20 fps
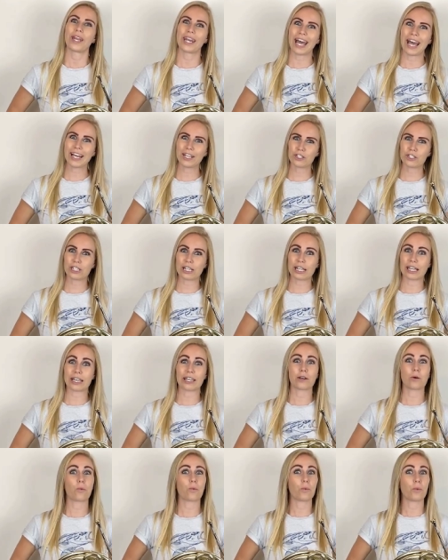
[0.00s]

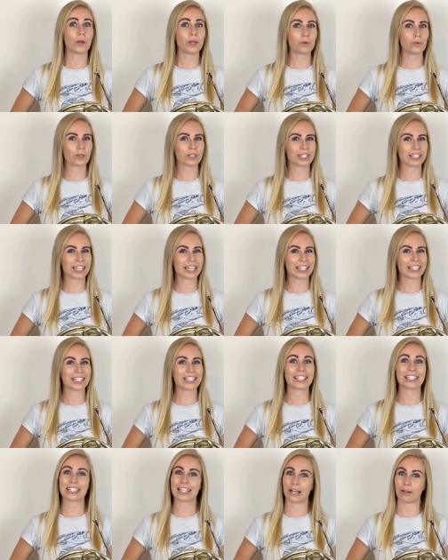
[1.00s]
actually we want it
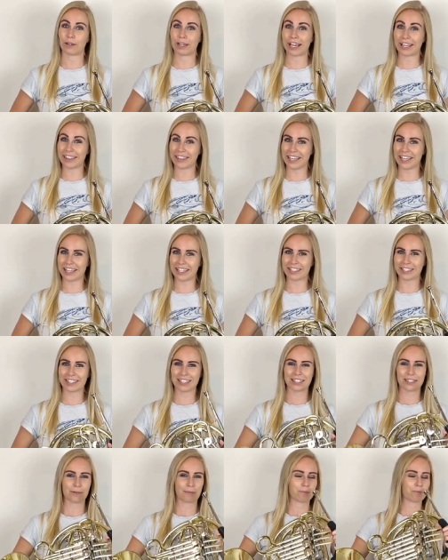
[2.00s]
to sound like
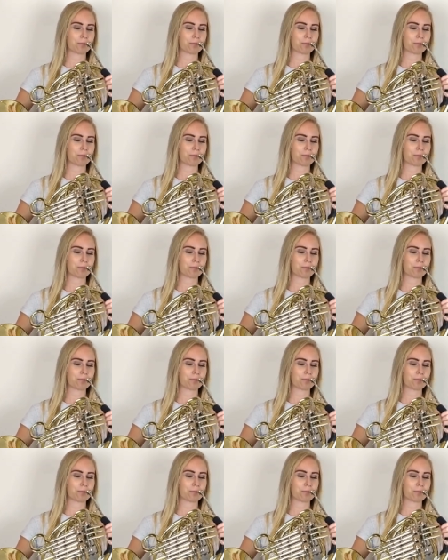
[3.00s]
this.